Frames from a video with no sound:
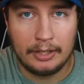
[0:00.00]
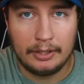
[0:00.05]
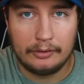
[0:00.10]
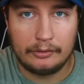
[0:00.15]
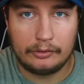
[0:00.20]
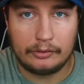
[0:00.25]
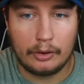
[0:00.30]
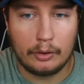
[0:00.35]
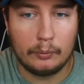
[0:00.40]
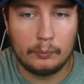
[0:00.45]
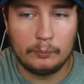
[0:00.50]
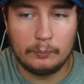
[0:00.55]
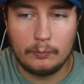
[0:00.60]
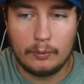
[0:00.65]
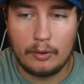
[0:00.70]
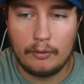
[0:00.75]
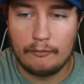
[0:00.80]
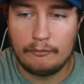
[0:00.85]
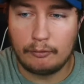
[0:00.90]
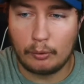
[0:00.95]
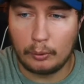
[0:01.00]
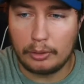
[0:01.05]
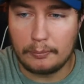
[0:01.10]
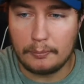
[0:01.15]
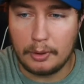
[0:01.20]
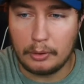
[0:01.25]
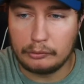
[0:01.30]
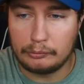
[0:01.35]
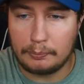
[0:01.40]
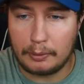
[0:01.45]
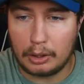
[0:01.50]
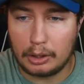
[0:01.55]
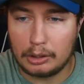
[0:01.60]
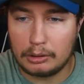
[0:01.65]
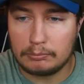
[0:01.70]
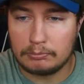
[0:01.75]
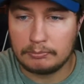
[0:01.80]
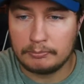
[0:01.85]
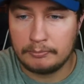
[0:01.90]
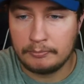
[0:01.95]
So, for the most
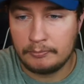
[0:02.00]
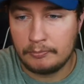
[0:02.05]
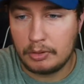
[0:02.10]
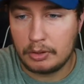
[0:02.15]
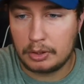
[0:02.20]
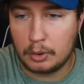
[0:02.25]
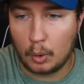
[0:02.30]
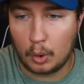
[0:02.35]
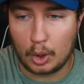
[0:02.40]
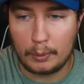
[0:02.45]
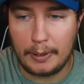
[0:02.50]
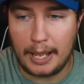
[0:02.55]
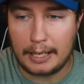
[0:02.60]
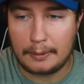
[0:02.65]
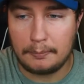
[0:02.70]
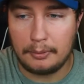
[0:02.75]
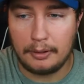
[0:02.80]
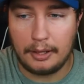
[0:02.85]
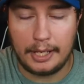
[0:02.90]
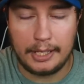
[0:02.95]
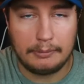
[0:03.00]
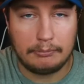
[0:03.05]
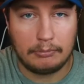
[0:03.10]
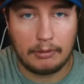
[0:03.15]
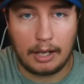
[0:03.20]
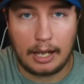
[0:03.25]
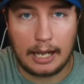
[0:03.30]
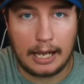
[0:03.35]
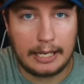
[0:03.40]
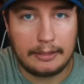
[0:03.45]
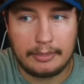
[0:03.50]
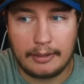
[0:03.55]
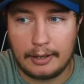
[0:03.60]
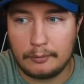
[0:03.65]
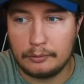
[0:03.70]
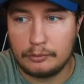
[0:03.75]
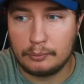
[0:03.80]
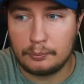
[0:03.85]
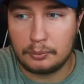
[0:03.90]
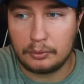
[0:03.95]
part, the quarterback play, I
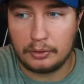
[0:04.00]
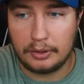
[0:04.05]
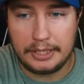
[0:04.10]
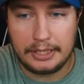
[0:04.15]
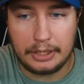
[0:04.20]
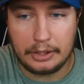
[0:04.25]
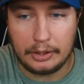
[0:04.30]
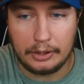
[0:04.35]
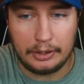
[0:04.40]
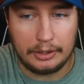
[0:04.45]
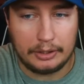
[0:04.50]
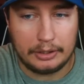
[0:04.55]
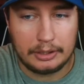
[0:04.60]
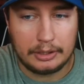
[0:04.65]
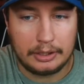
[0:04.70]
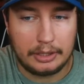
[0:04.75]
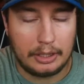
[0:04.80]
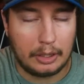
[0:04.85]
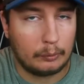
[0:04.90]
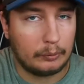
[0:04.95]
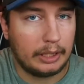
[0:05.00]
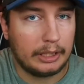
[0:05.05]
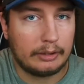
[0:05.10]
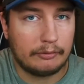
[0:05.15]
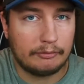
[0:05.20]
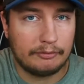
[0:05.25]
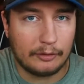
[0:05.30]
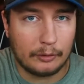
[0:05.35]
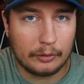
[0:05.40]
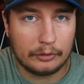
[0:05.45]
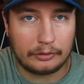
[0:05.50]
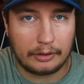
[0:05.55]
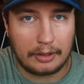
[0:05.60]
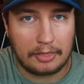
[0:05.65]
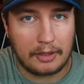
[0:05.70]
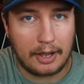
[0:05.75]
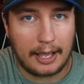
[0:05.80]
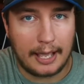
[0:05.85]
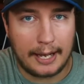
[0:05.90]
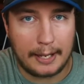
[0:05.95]
thought, was pretty good. You know, Nick Foles, I
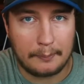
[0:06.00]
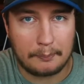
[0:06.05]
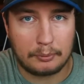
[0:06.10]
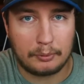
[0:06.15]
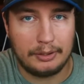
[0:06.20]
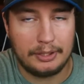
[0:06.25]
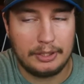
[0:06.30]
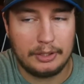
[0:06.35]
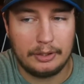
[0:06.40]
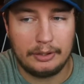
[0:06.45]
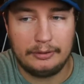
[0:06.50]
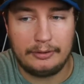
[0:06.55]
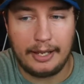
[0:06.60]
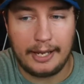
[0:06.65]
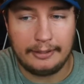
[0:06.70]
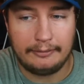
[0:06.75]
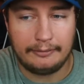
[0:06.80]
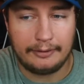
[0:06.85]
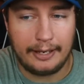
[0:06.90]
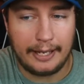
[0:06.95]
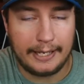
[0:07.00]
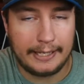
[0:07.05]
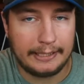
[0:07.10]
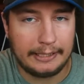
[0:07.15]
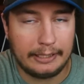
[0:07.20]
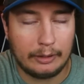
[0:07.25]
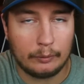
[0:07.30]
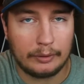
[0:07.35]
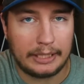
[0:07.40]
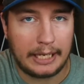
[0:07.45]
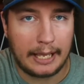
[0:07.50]
thought, had a pretty good day today. He only